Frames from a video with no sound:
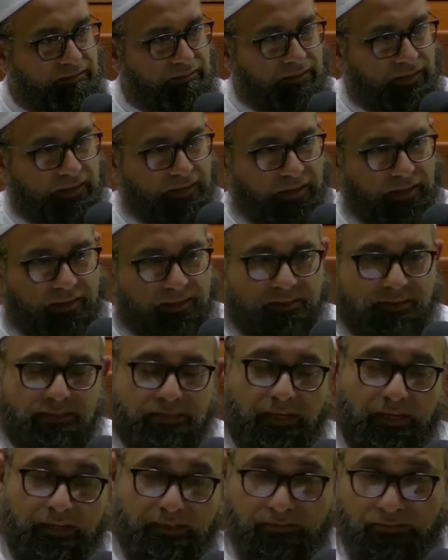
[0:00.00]
Right? And this
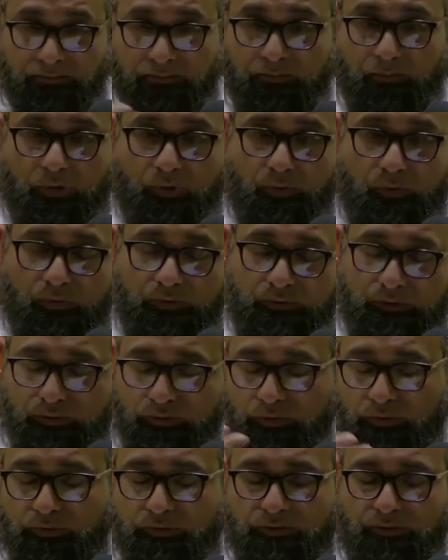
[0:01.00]
is like
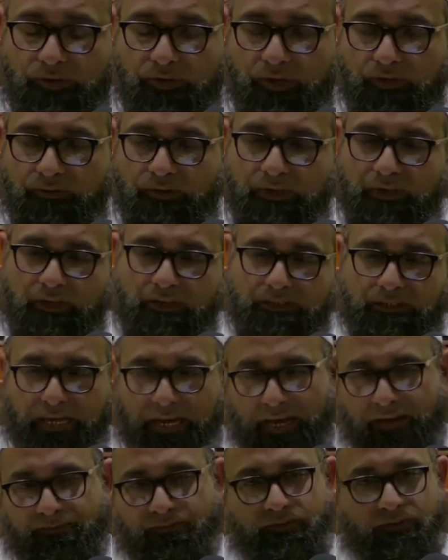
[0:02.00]
200-300 years
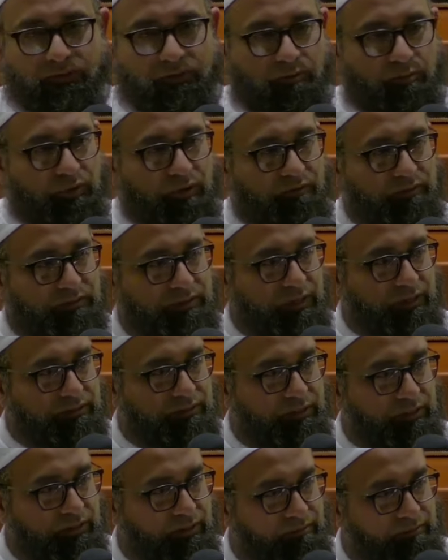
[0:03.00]
after the Prophet
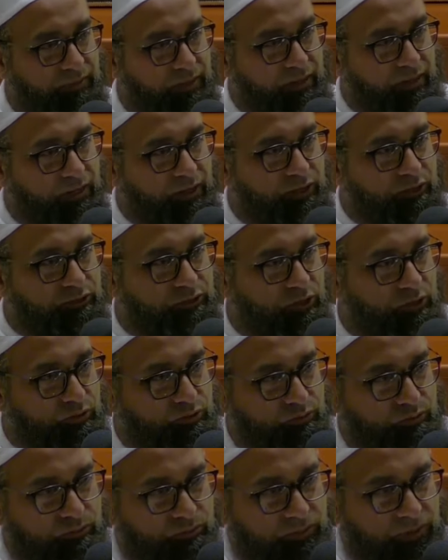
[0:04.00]
sallallahu alayhi wasallam.
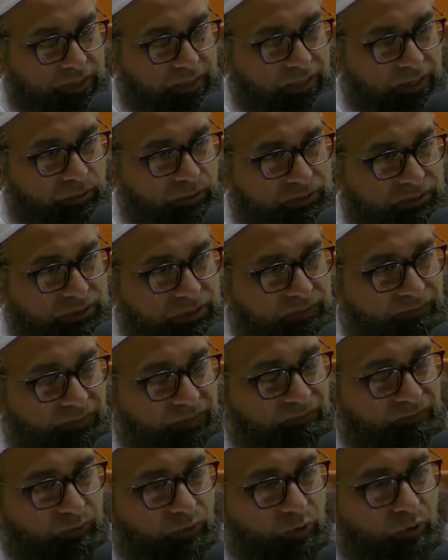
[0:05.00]
So like he was
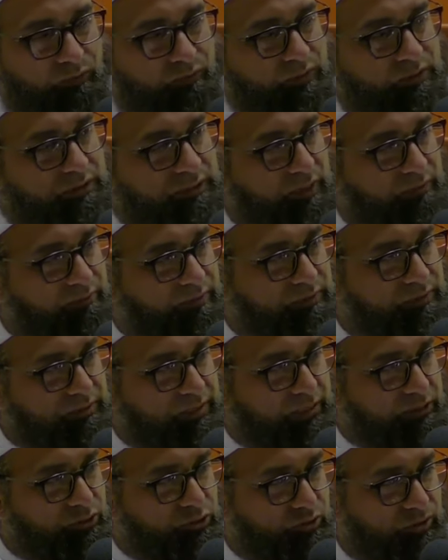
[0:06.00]
living for over 7
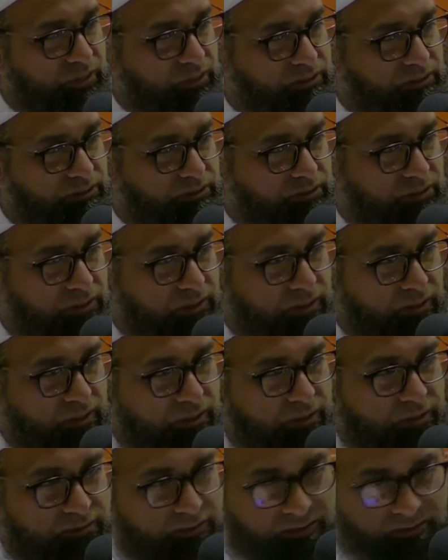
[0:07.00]
centuries,
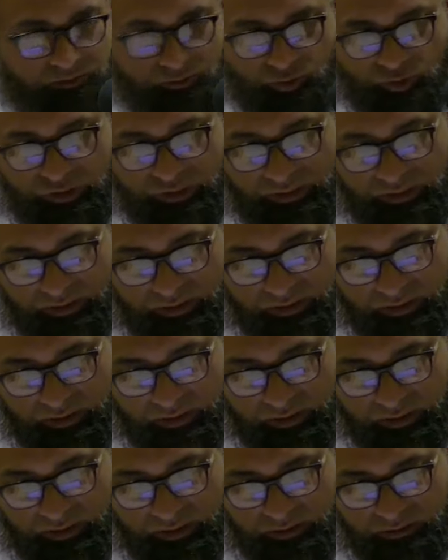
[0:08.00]
this jinn.
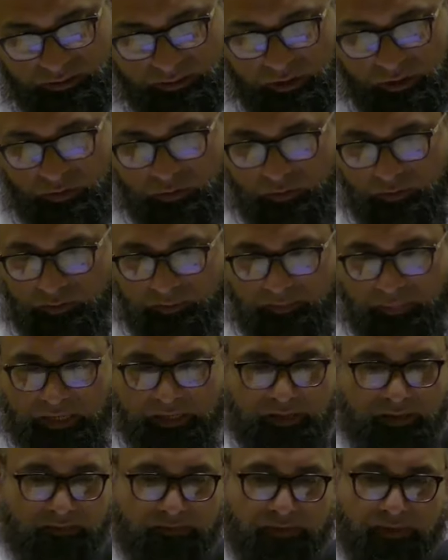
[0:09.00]
So
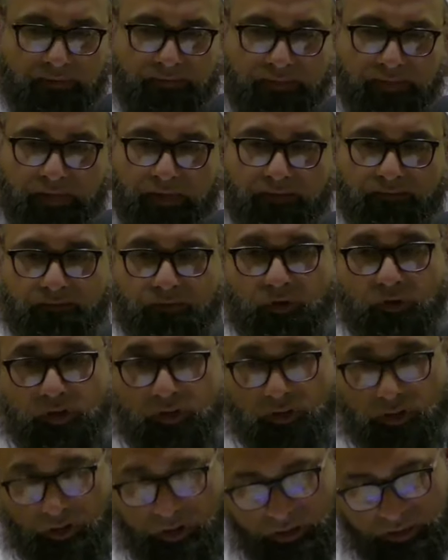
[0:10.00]
many of them, they have very
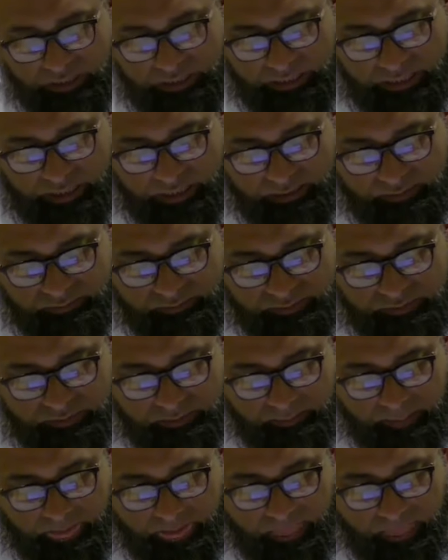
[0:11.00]
long lives.